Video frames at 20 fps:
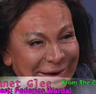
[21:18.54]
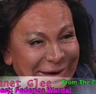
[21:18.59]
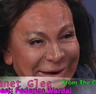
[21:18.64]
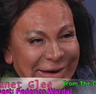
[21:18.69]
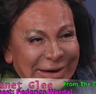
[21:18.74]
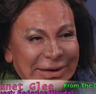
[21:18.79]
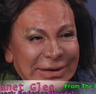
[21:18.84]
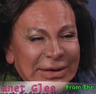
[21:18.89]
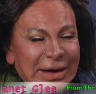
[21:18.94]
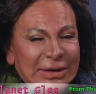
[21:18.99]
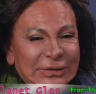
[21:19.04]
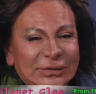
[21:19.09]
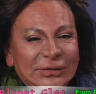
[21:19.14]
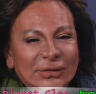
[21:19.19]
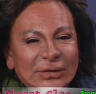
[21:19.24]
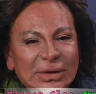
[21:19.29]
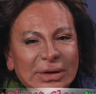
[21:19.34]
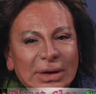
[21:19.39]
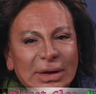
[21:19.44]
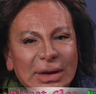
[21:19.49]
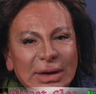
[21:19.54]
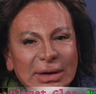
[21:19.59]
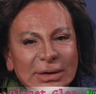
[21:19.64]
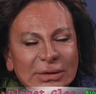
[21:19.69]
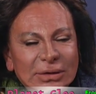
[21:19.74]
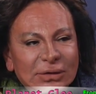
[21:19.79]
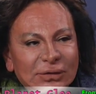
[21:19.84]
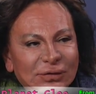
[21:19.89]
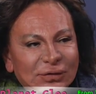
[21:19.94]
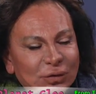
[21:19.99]
Yes,
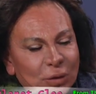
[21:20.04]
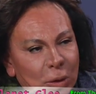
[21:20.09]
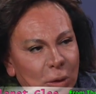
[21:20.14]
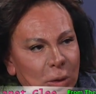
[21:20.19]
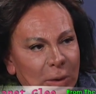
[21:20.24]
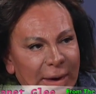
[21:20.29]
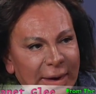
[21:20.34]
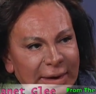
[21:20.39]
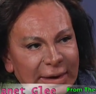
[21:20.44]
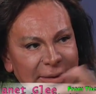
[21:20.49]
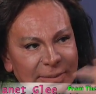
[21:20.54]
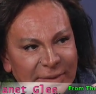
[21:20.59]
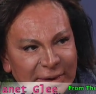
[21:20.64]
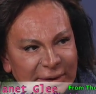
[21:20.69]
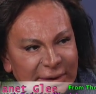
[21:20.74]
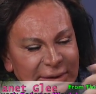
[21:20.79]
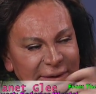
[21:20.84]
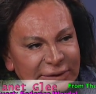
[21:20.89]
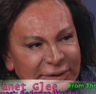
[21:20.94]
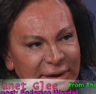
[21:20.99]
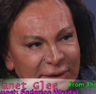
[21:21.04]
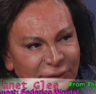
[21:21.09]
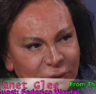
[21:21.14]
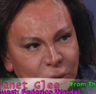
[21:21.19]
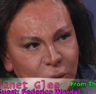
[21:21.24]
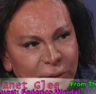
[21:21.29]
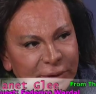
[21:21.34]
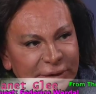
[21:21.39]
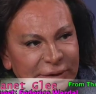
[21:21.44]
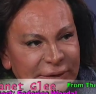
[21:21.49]
and so I made an interview
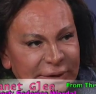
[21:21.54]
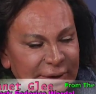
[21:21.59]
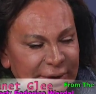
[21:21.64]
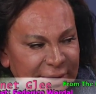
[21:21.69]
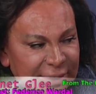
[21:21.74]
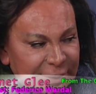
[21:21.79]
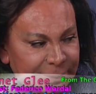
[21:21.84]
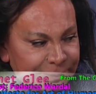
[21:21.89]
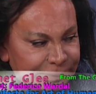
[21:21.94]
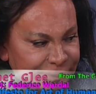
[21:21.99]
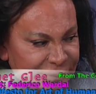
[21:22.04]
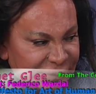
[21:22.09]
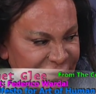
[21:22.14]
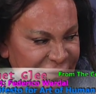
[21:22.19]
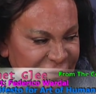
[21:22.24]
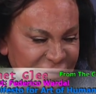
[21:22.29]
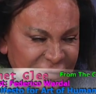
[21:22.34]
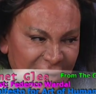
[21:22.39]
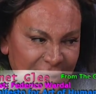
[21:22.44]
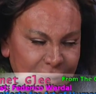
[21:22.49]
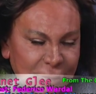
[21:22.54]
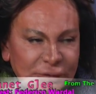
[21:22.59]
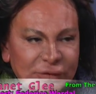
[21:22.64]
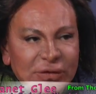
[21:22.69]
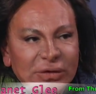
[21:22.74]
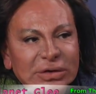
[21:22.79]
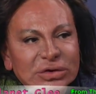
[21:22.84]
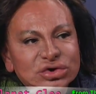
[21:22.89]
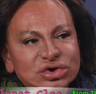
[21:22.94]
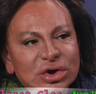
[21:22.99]
with the
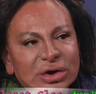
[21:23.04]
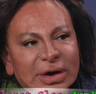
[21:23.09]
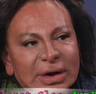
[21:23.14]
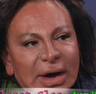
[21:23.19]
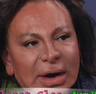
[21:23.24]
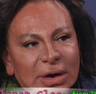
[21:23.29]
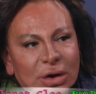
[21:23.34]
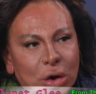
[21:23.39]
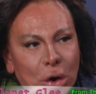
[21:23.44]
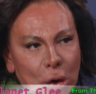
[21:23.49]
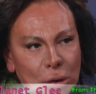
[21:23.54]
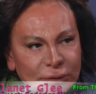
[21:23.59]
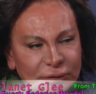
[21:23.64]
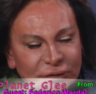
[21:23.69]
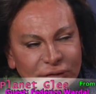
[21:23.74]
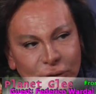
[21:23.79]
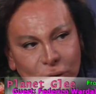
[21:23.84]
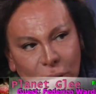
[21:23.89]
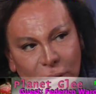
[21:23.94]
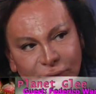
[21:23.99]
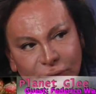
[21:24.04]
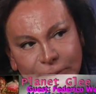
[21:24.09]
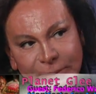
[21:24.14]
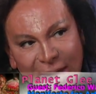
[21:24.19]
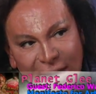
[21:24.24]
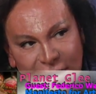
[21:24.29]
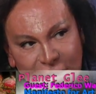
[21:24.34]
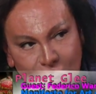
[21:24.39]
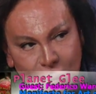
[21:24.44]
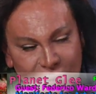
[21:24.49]
Deputy General Consul of
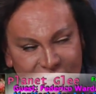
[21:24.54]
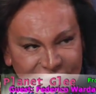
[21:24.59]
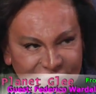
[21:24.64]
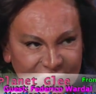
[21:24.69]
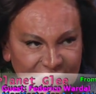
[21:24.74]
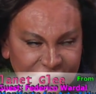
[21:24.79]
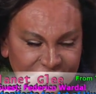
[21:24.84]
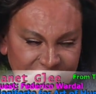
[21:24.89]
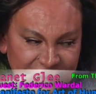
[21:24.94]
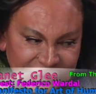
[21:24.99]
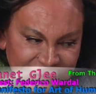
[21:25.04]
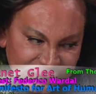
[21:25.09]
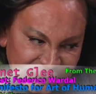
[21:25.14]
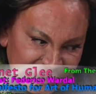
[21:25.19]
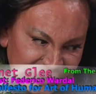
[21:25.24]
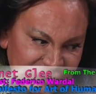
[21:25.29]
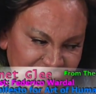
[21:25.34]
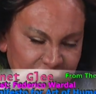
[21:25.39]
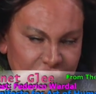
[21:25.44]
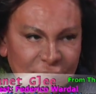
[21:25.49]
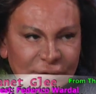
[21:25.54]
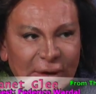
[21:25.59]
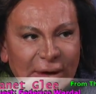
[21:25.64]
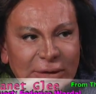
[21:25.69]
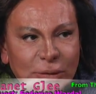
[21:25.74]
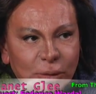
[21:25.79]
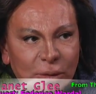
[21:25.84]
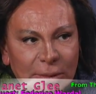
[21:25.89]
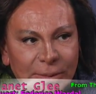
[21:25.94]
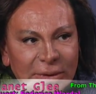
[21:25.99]
Mexico in San Francisco
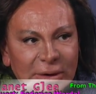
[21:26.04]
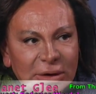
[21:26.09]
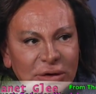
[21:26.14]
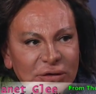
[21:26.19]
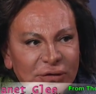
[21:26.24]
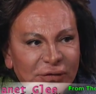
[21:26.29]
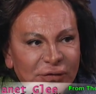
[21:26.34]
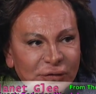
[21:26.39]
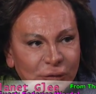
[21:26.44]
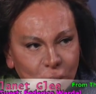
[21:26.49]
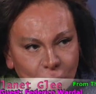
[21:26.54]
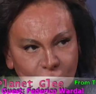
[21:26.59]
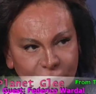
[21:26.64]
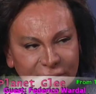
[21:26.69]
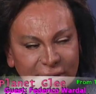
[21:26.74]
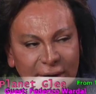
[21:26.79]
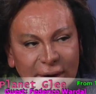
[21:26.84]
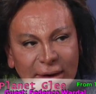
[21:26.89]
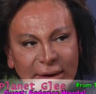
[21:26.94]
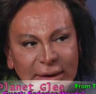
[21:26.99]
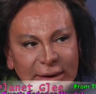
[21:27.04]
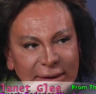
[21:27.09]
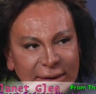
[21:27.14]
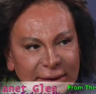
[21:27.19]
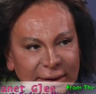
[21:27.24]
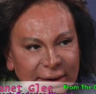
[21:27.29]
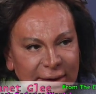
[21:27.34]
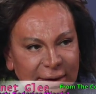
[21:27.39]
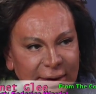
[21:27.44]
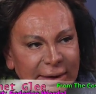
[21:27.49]
that will be soon
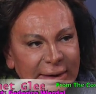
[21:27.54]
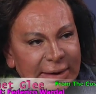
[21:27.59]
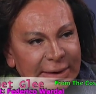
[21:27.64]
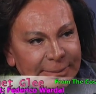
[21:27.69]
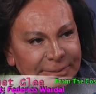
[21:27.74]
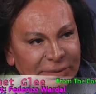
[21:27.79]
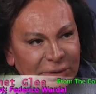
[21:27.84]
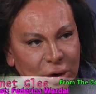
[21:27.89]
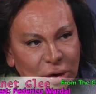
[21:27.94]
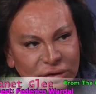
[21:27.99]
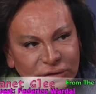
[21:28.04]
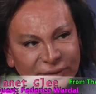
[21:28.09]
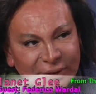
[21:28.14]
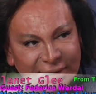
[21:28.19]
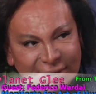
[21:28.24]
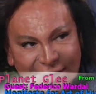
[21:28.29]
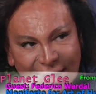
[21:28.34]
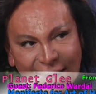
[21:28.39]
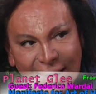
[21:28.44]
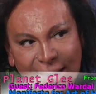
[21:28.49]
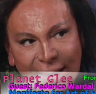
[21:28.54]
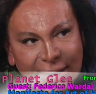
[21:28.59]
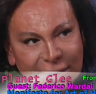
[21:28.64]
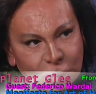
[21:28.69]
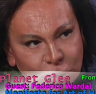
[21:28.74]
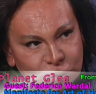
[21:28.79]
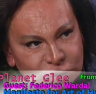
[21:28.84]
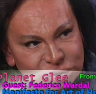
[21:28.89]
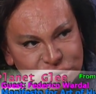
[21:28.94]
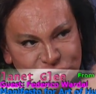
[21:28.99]
in Wardal. I
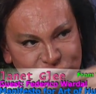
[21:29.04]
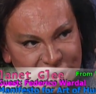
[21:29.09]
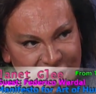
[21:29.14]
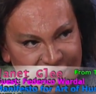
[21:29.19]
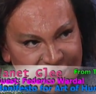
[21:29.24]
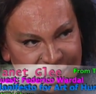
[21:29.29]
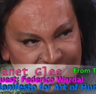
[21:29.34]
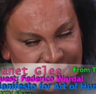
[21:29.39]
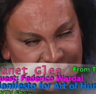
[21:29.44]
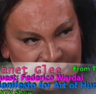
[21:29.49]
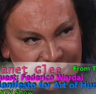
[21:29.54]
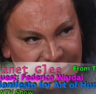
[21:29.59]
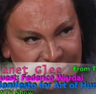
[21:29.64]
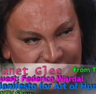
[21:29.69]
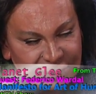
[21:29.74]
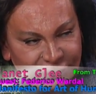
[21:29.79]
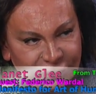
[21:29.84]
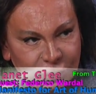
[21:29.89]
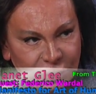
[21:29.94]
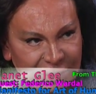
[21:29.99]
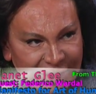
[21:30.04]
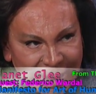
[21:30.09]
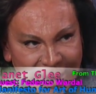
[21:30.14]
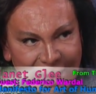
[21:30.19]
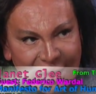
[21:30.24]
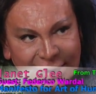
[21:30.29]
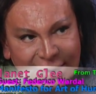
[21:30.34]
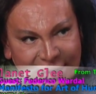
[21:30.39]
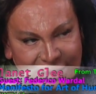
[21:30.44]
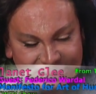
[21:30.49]
could share if you
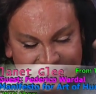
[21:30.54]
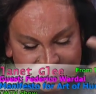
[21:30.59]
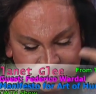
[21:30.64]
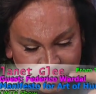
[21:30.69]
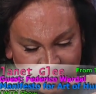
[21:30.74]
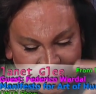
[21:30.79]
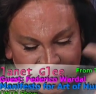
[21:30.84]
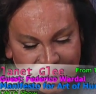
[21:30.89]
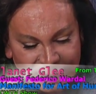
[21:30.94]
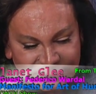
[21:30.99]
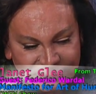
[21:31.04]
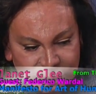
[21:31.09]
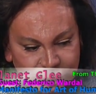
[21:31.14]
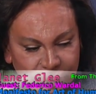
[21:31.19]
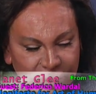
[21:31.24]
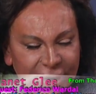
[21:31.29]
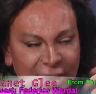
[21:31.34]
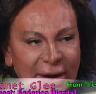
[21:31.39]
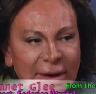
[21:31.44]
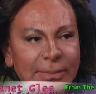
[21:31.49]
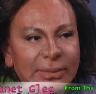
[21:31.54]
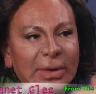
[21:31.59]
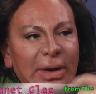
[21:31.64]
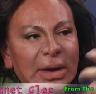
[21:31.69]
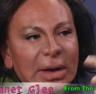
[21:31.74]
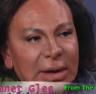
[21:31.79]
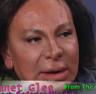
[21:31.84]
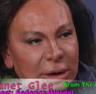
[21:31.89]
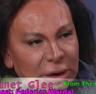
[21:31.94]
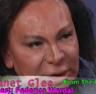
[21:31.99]
like, and I will ask to him
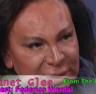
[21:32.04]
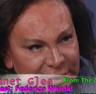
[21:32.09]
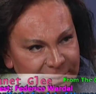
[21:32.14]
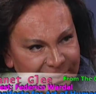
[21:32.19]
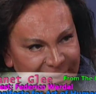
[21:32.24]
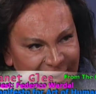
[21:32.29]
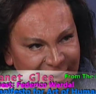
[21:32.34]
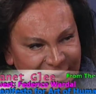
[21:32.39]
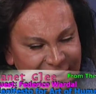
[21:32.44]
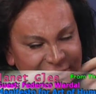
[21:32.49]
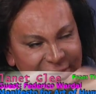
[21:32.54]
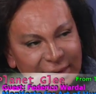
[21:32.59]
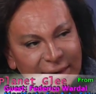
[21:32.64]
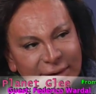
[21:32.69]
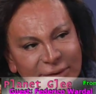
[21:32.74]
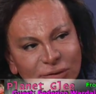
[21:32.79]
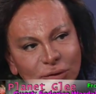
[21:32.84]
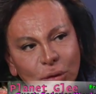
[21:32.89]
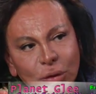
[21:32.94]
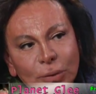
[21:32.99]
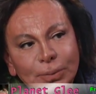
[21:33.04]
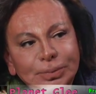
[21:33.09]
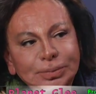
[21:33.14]
in Planet Glee too,